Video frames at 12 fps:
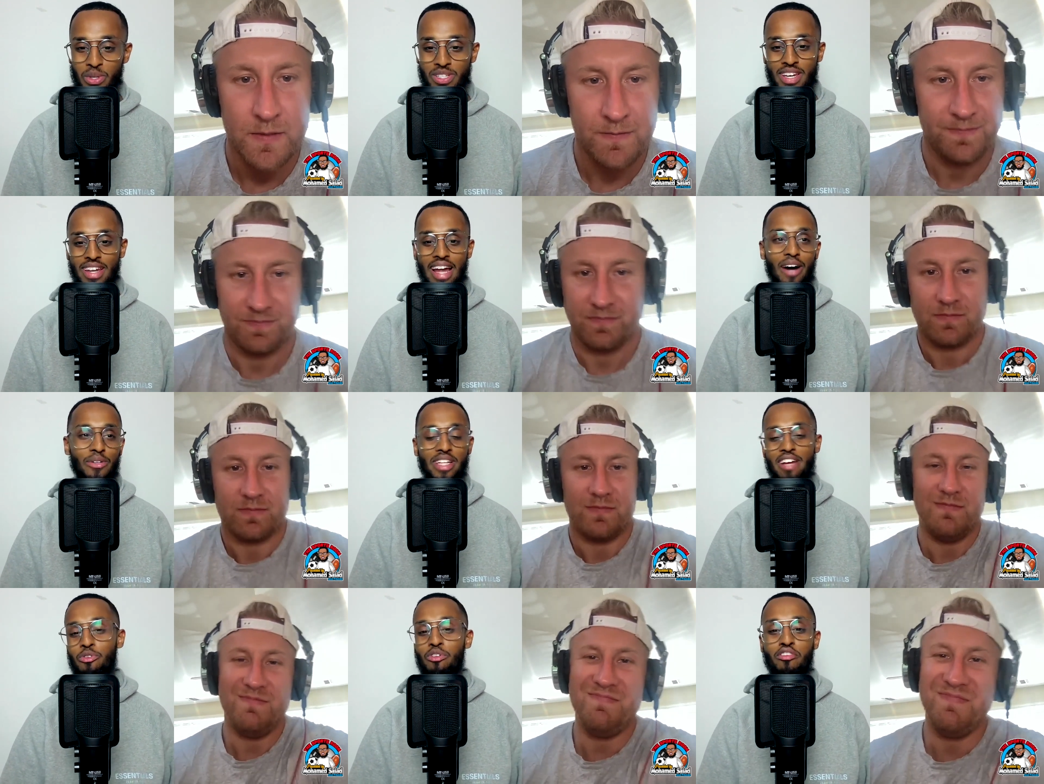Speaker 1: saying? How did
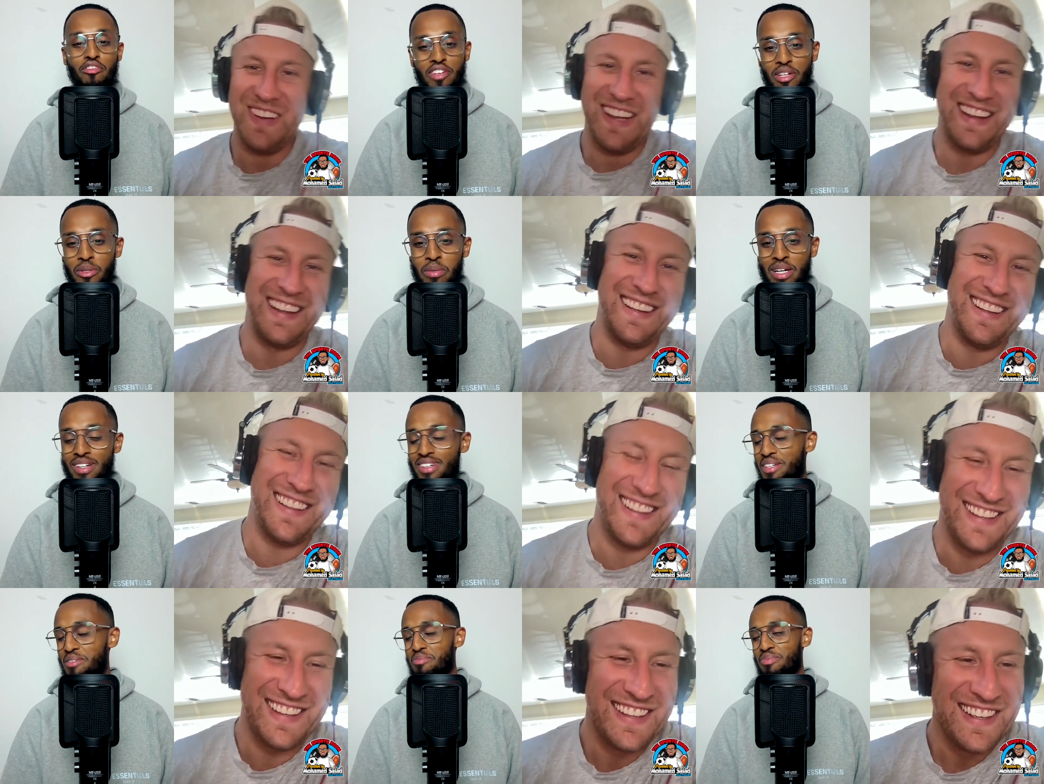everyone feel about
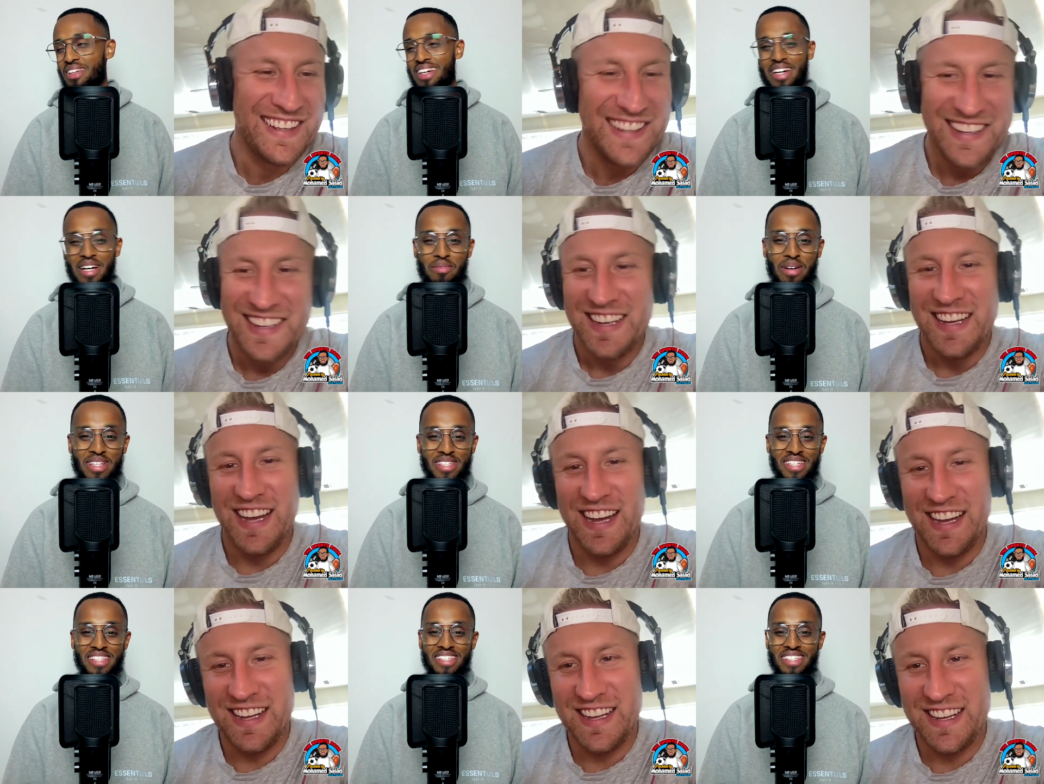um, about the
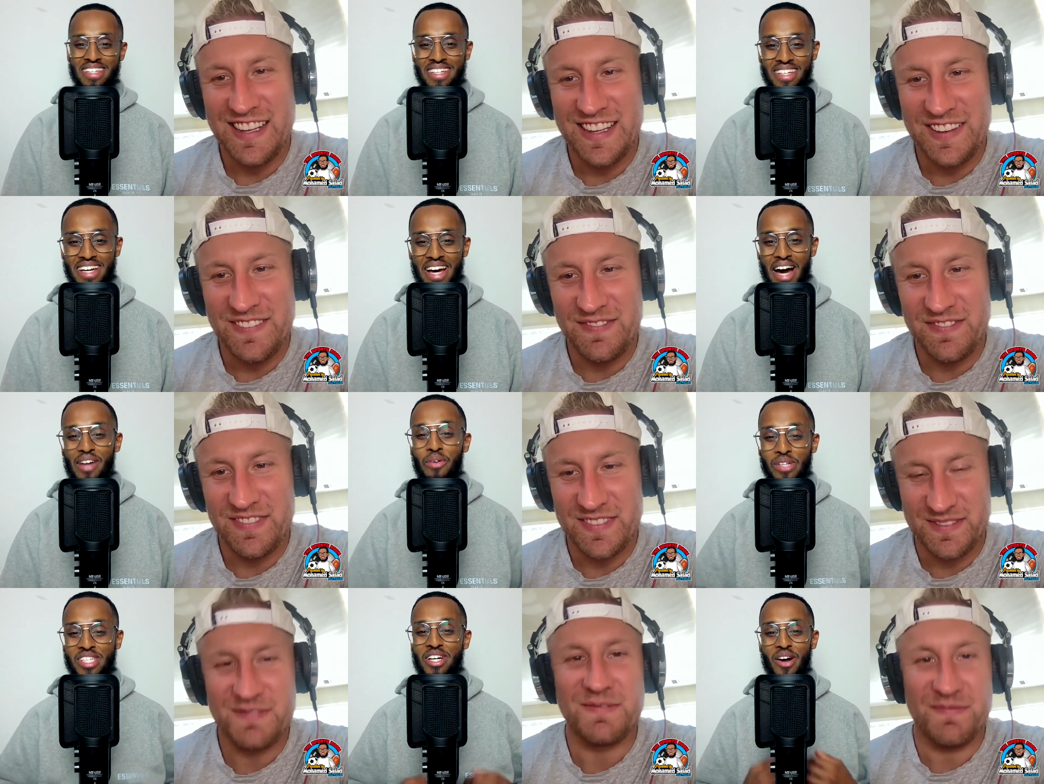Jets here? I
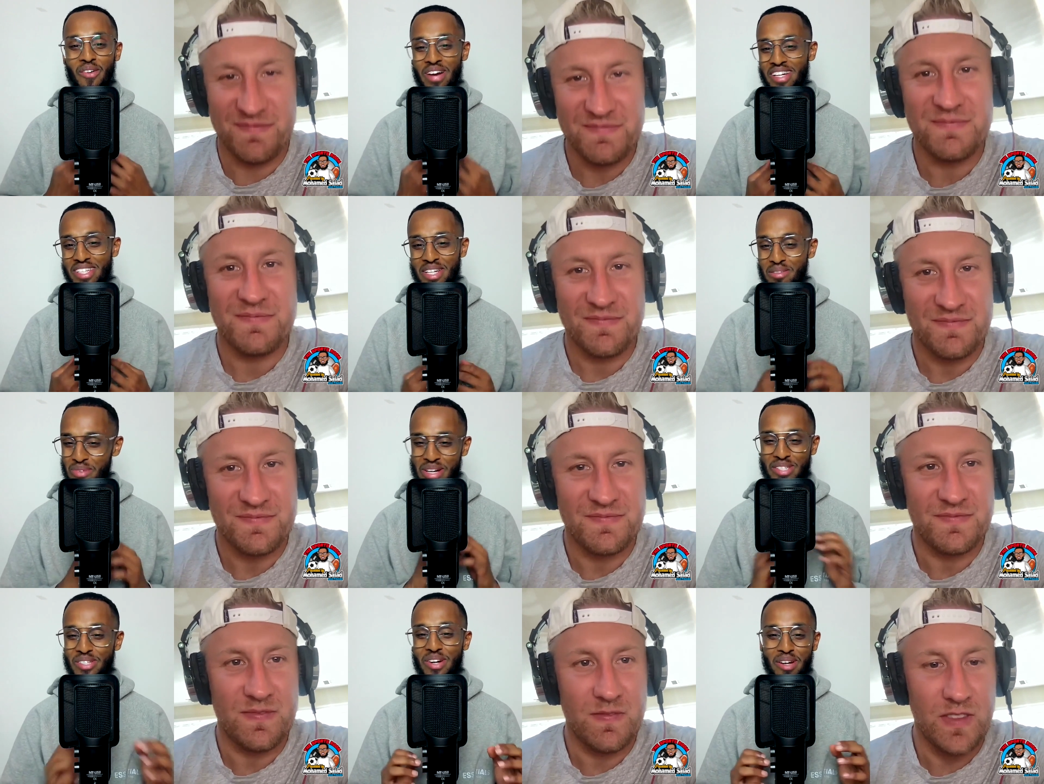know it's gut wrenching. I'm really
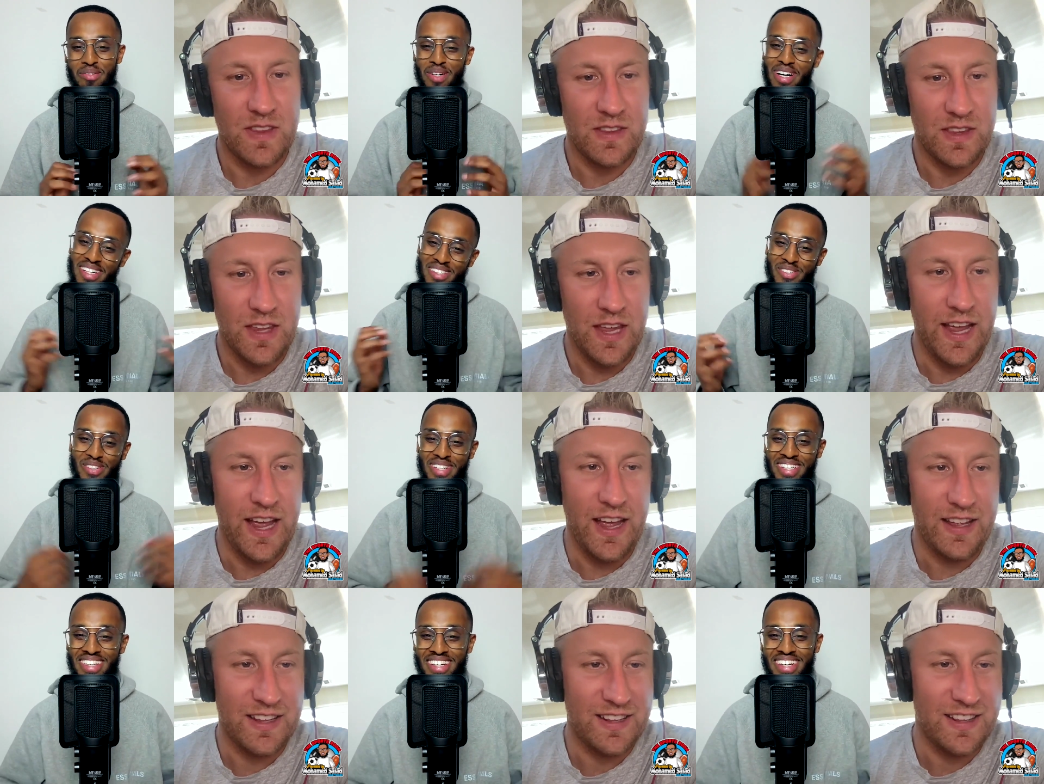sorry, but yeah,
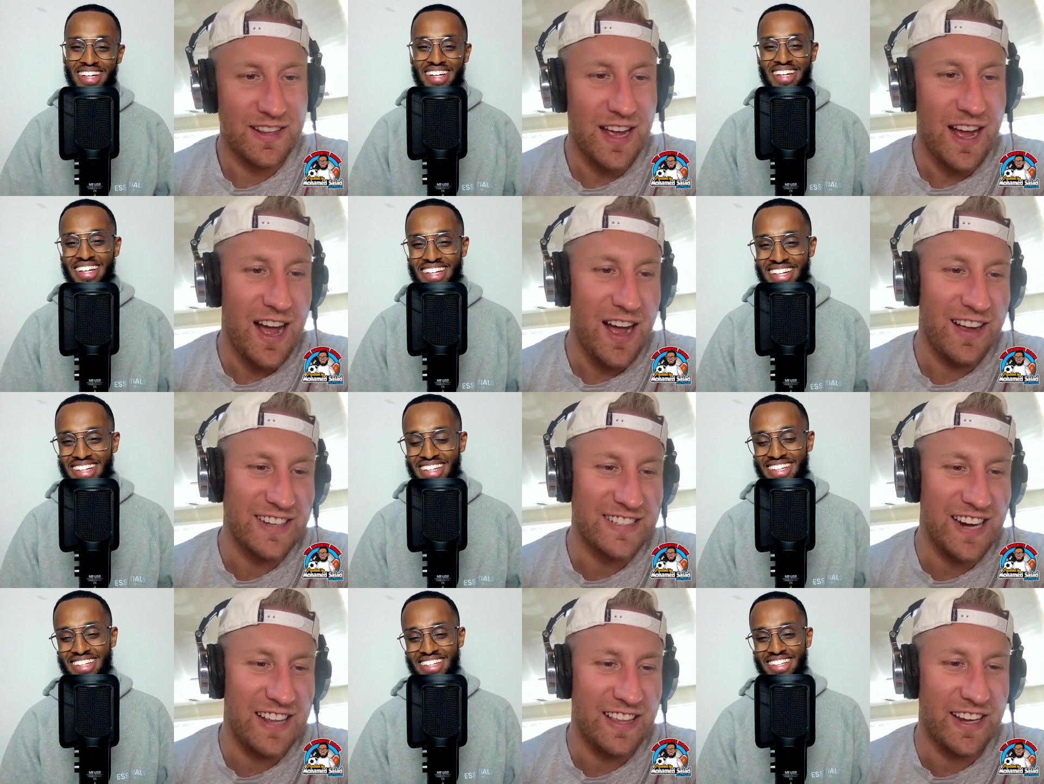
Speaker 2: no, it's.
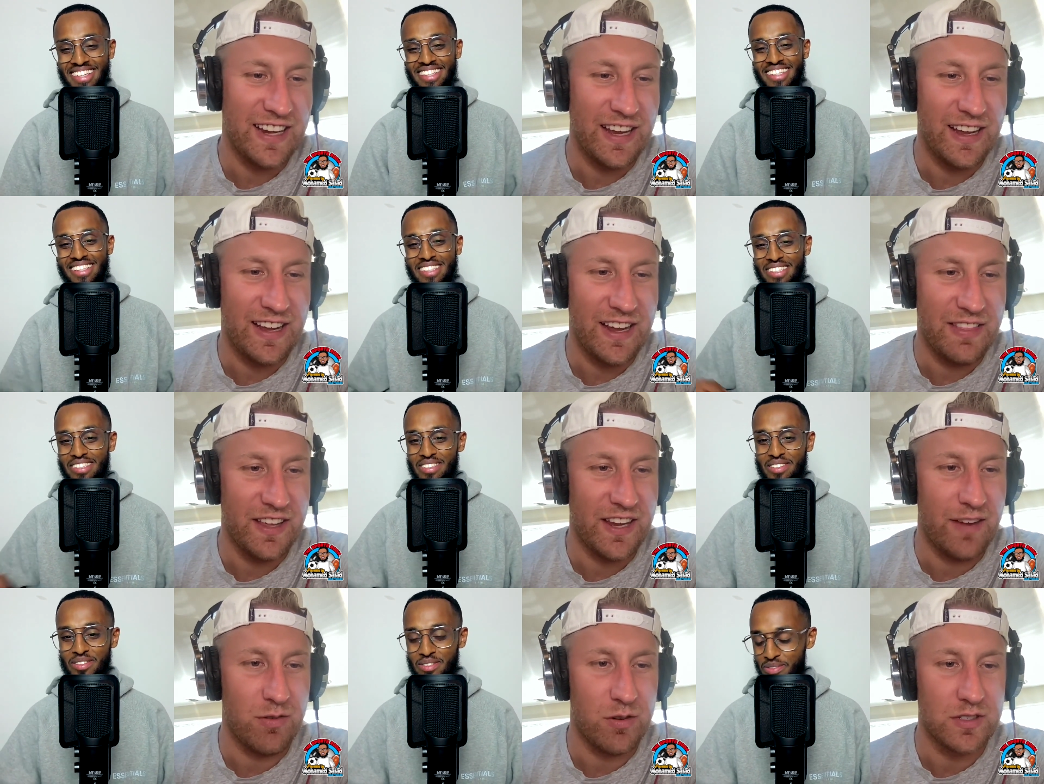I think uh, I think
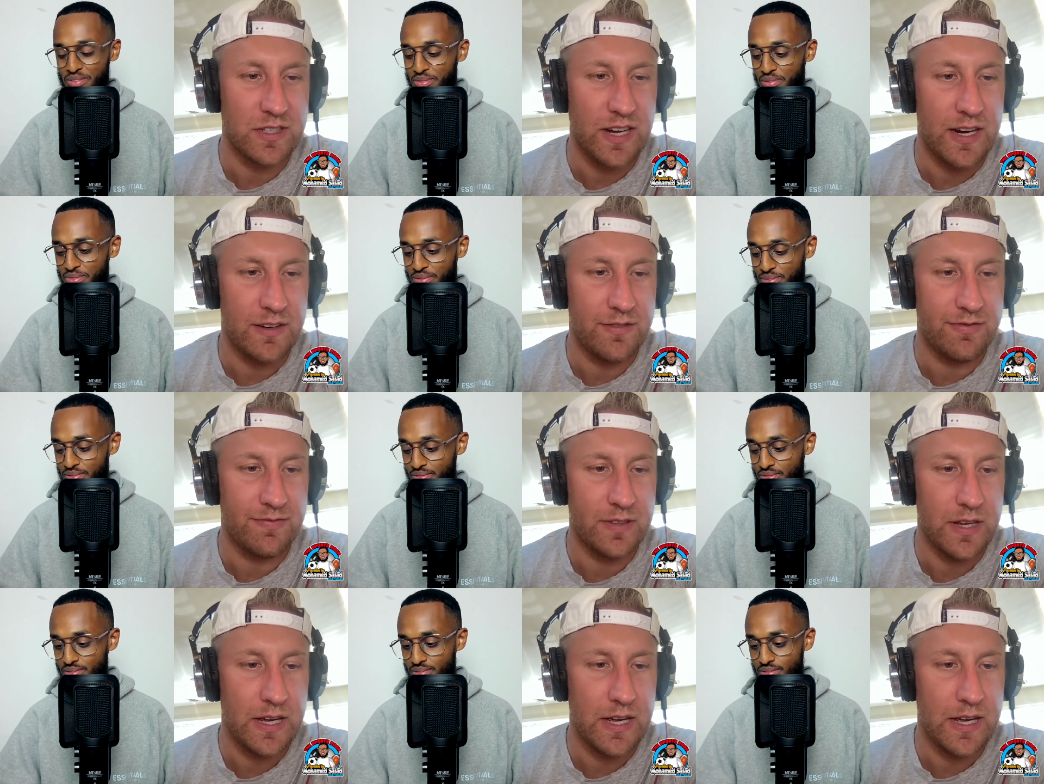everyone's kind of
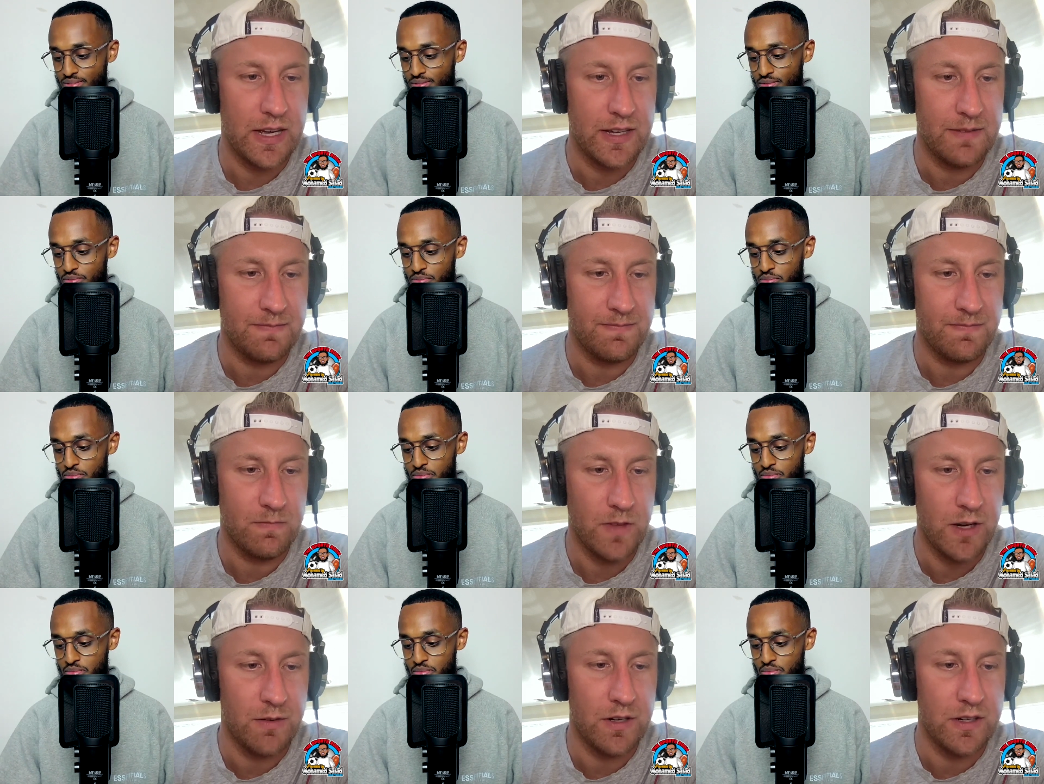um, you
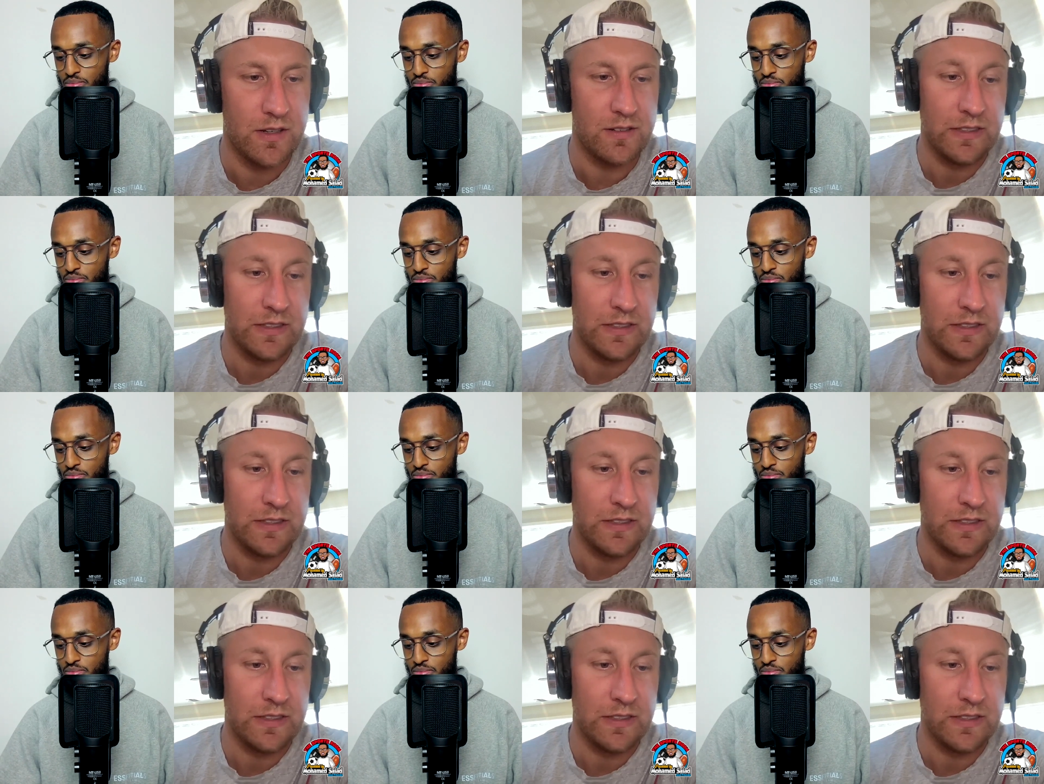know in a